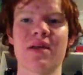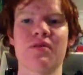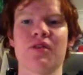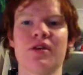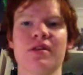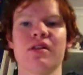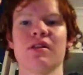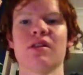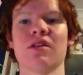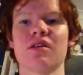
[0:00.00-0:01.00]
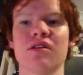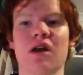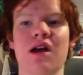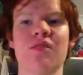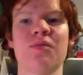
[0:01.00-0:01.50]
So it
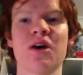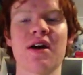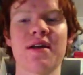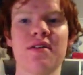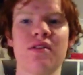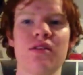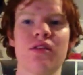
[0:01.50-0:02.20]
starts by